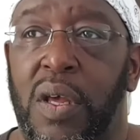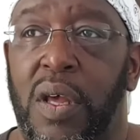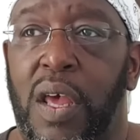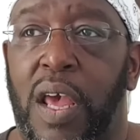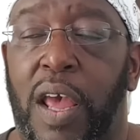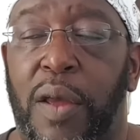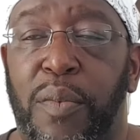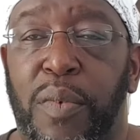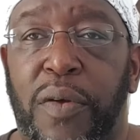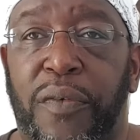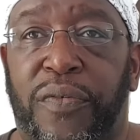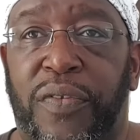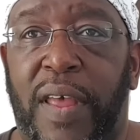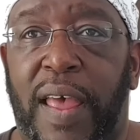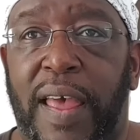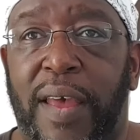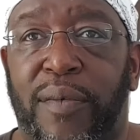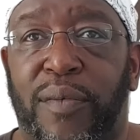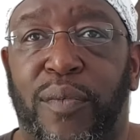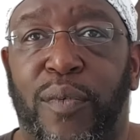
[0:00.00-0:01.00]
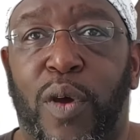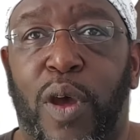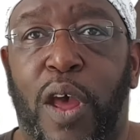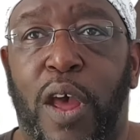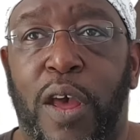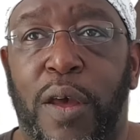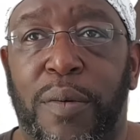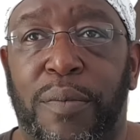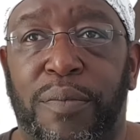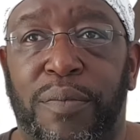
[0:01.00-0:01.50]
And with that
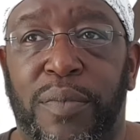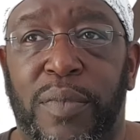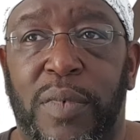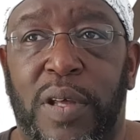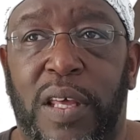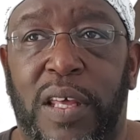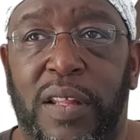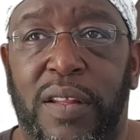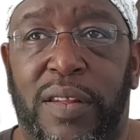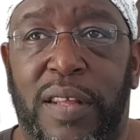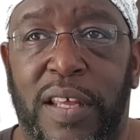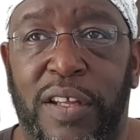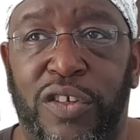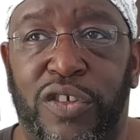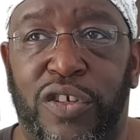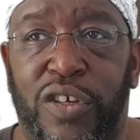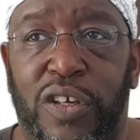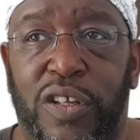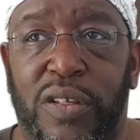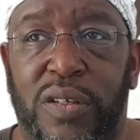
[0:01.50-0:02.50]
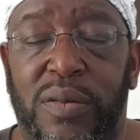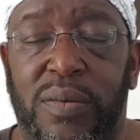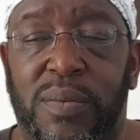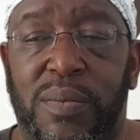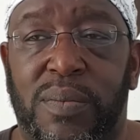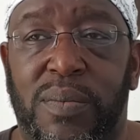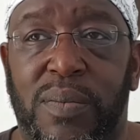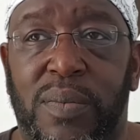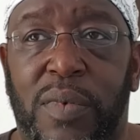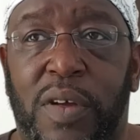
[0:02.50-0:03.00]

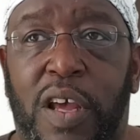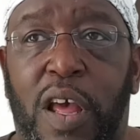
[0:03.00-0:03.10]
intention